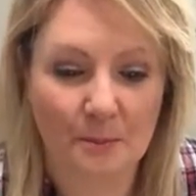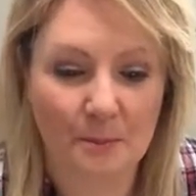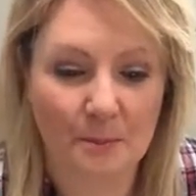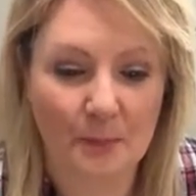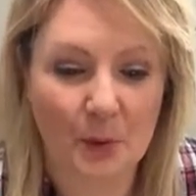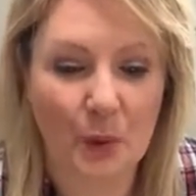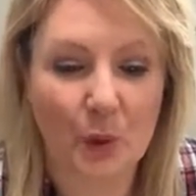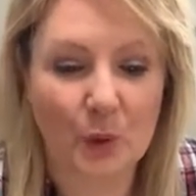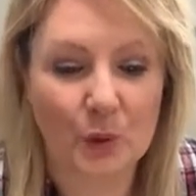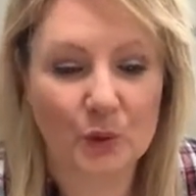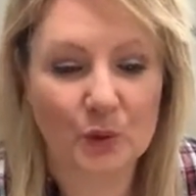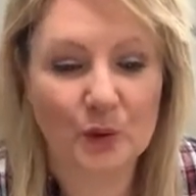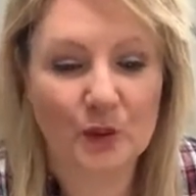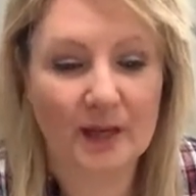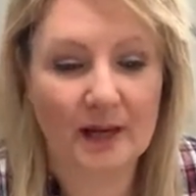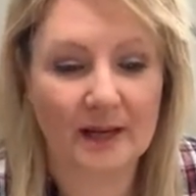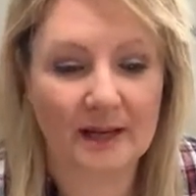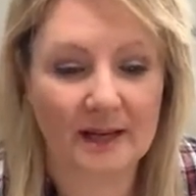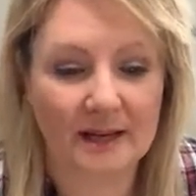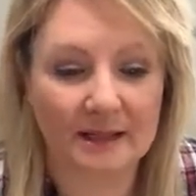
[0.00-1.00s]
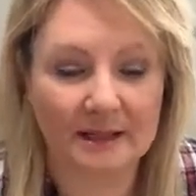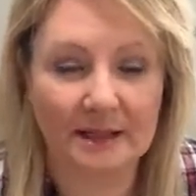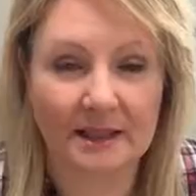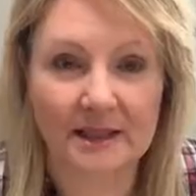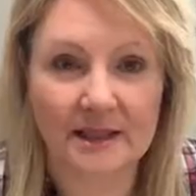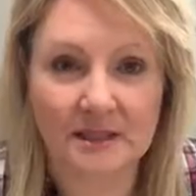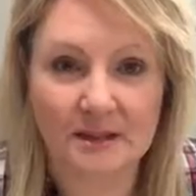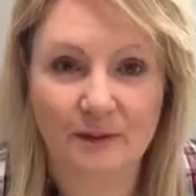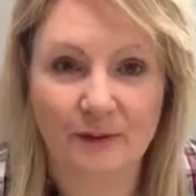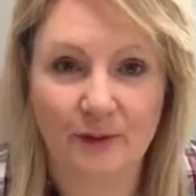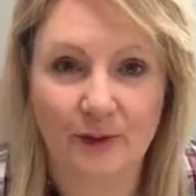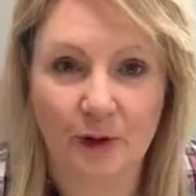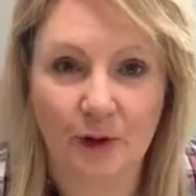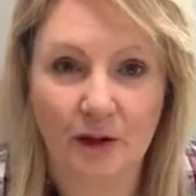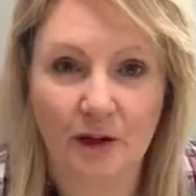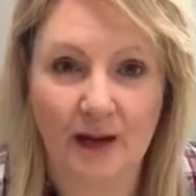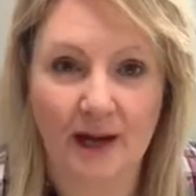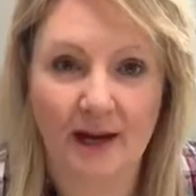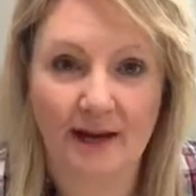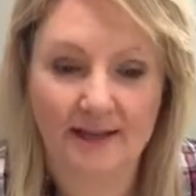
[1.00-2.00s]
put like at least 4
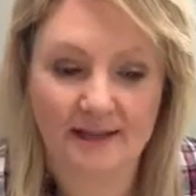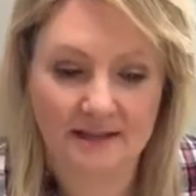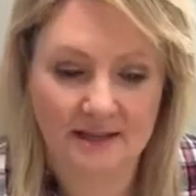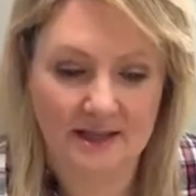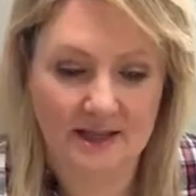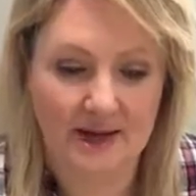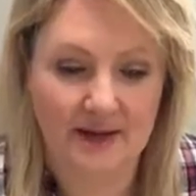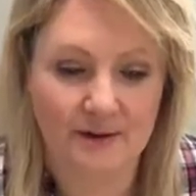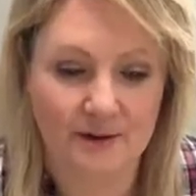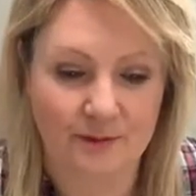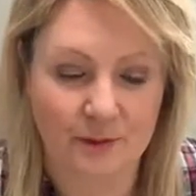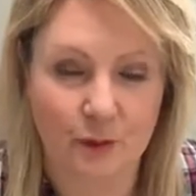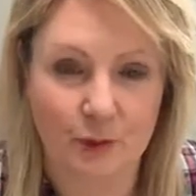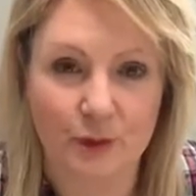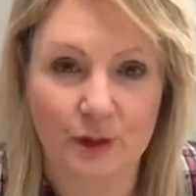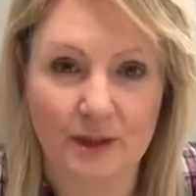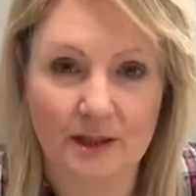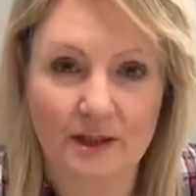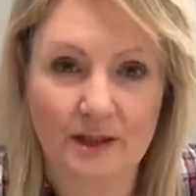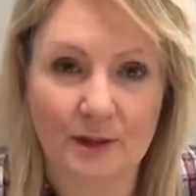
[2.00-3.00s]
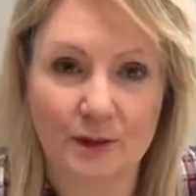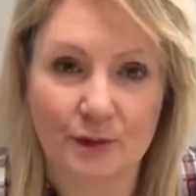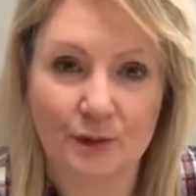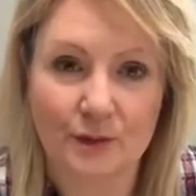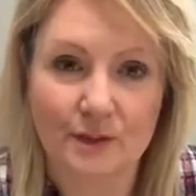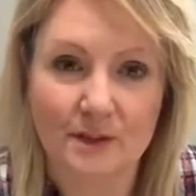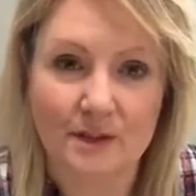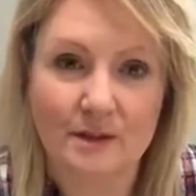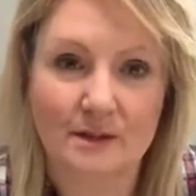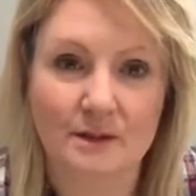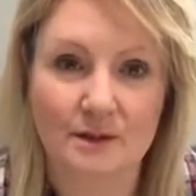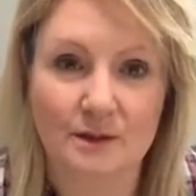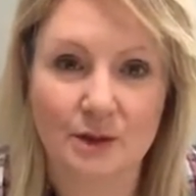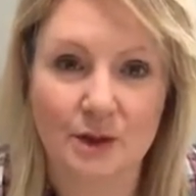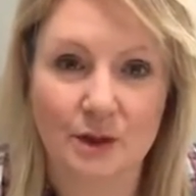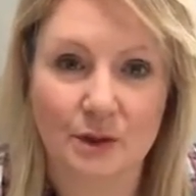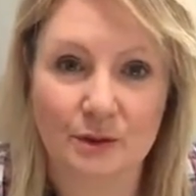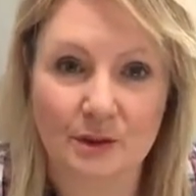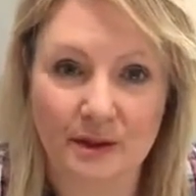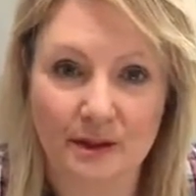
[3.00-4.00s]
lines then of other little crystals,
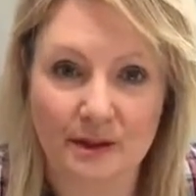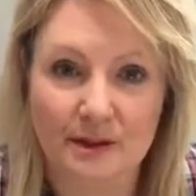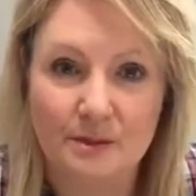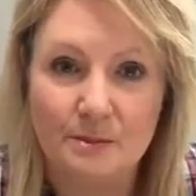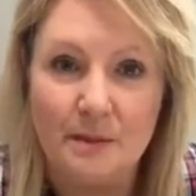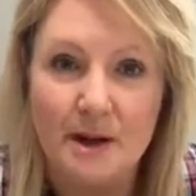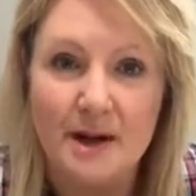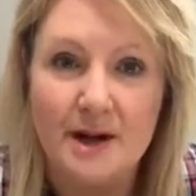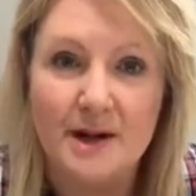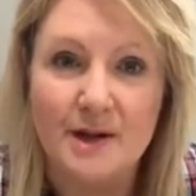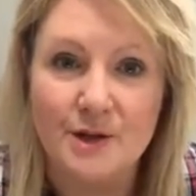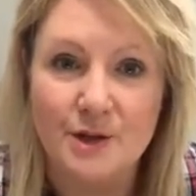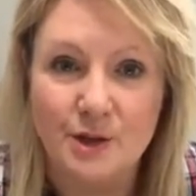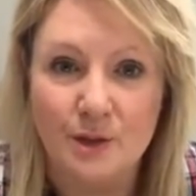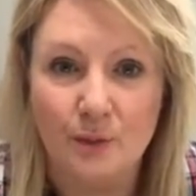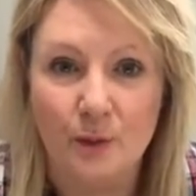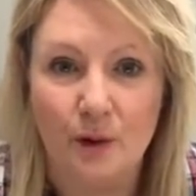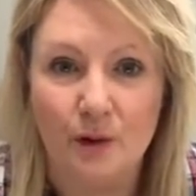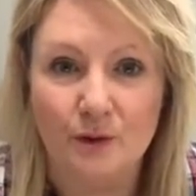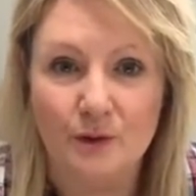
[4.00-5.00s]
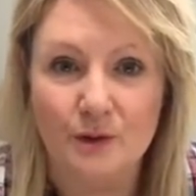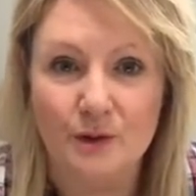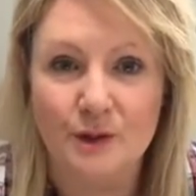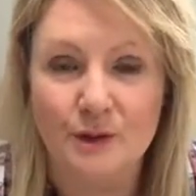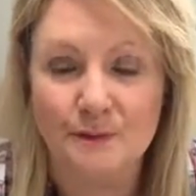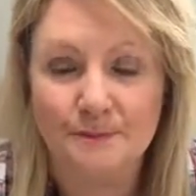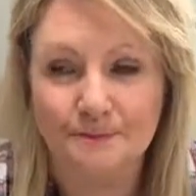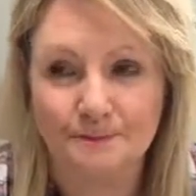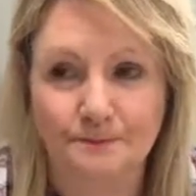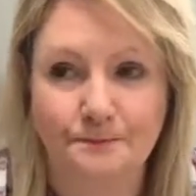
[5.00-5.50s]
using as many as you want,